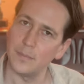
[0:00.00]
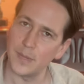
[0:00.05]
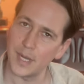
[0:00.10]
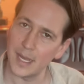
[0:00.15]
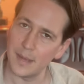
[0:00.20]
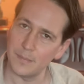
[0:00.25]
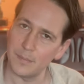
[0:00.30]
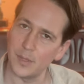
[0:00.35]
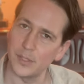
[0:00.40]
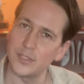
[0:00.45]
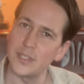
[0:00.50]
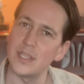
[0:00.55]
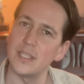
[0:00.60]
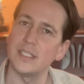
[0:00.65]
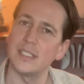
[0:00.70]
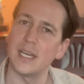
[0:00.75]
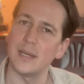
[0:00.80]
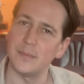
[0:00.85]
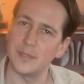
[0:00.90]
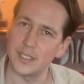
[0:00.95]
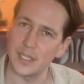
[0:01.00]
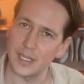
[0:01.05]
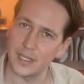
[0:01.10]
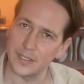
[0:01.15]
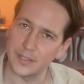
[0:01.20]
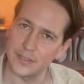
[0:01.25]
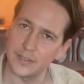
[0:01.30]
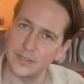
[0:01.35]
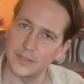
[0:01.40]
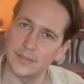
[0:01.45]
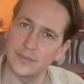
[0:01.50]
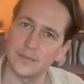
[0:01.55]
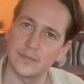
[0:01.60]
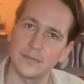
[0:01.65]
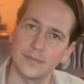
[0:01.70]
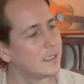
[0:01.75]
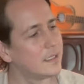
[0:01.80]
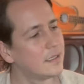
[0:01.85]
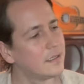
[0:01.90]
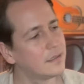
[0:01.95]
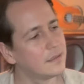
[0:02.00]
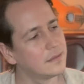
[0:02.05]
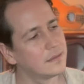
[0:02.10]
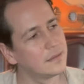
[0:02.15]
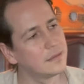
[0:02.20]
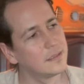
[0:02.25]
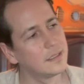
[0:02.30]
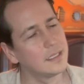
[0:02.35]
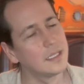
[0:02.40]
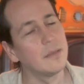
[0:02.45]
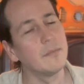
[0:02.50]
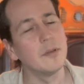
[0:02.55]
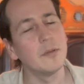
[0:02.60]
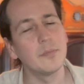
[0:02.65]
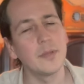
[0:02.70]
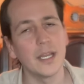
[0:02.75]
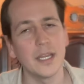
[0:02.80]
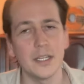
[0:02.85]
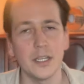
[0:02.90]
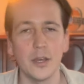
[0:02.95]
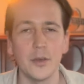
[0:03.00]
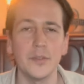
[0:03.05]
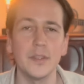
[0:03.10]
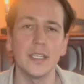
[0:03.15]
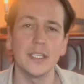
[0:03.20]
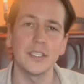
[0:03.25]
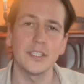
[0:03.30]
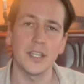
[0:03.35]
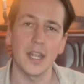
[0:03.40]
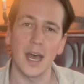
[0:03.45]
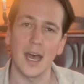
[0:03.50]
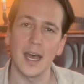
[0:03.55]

but most of the time it does. Let me play a note that's